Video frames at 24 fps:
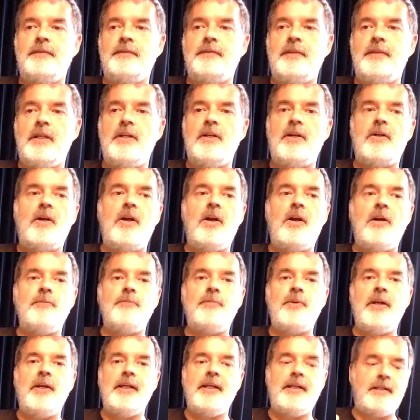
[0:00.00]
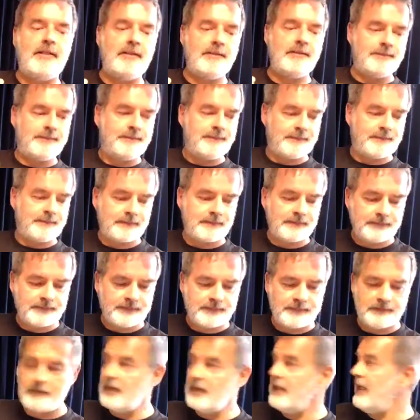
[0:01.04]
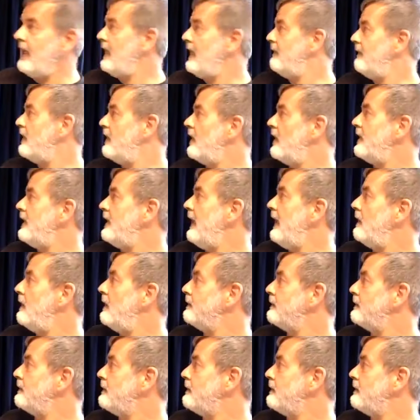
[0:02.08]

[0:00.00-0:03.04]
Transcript: and our heartbreak and even our doubt.